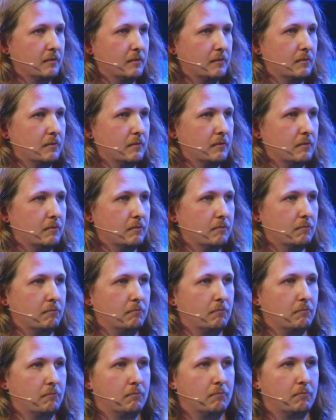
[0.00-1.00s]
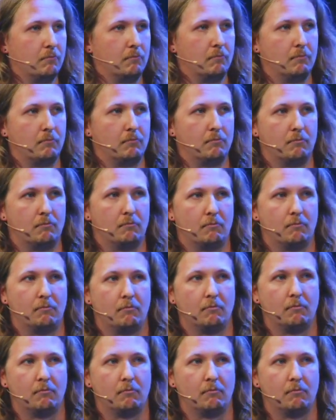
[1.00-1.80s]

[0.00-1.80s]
(no one is talking)